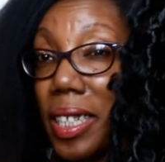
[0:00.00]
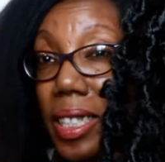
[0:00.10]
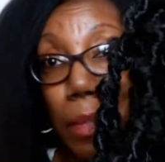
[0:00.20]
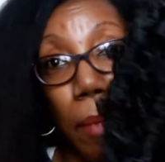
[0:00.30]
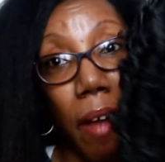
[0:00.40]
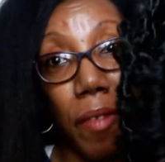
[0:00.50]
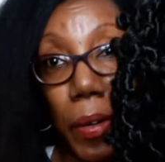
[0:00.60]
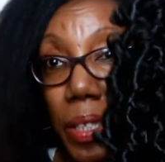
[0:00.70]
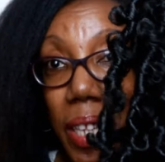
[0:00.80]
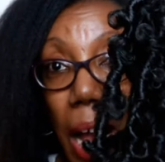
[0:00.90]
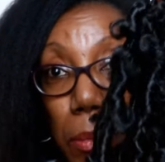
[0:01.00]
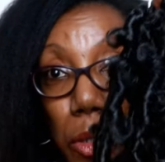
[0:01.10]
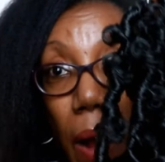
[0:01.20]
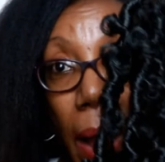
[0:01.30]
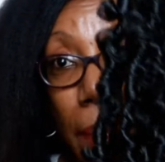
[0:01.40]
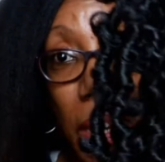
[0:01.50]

This is my first time trying